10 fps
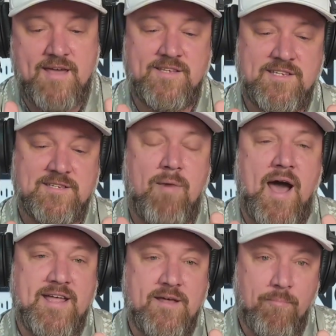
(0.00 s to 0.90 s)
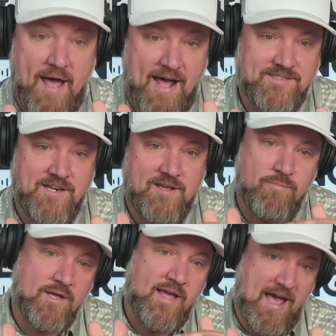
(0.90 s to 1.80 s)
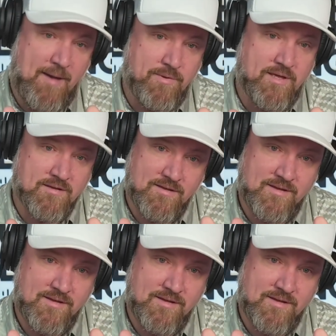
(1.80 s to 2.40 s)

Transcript: this is my capacity of being happy